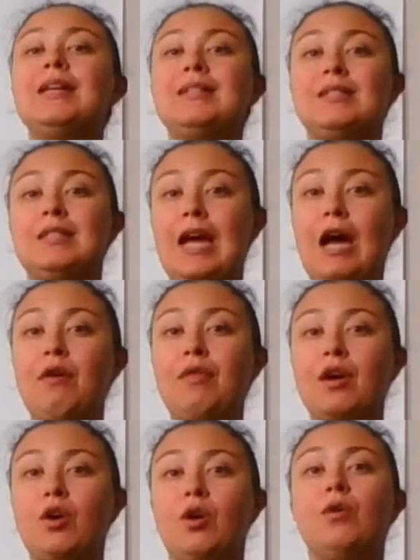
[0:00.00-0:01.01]
see how
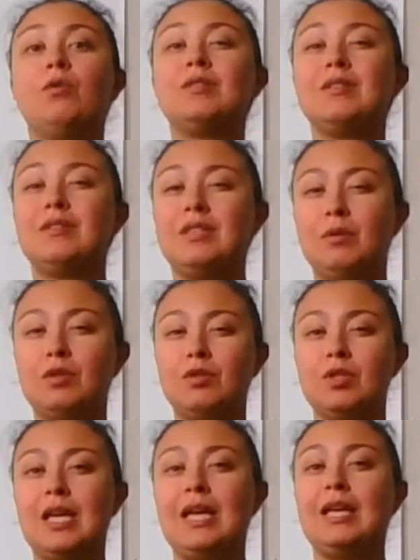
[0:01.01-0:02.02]
that goes, see what they're
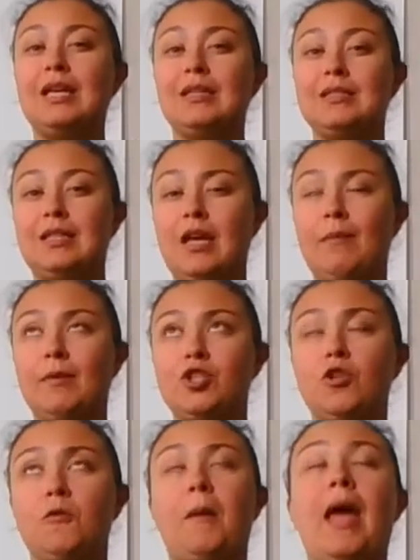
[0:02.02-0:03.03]
taking, see how much
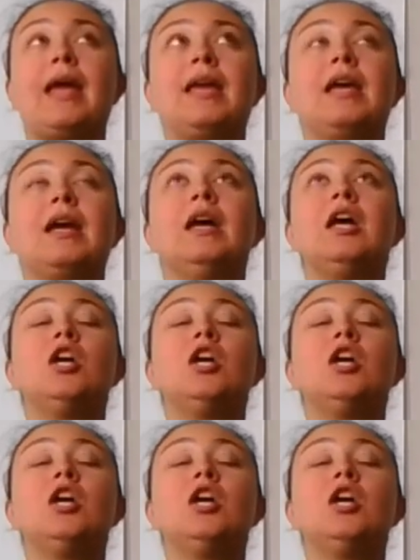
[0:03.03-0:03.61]
they're paying.